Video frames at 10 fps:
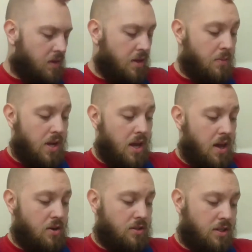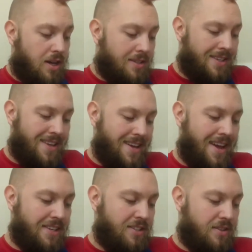And then we get on to
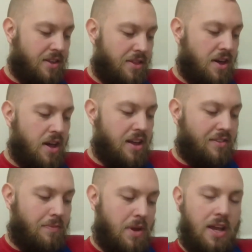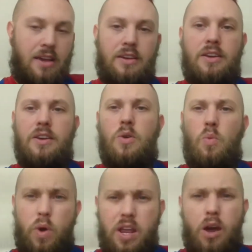this, the 30th minute,
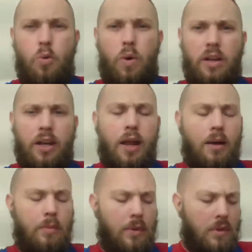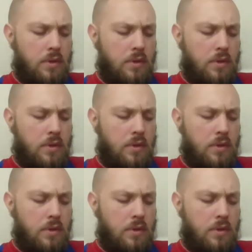we go 1-0 up.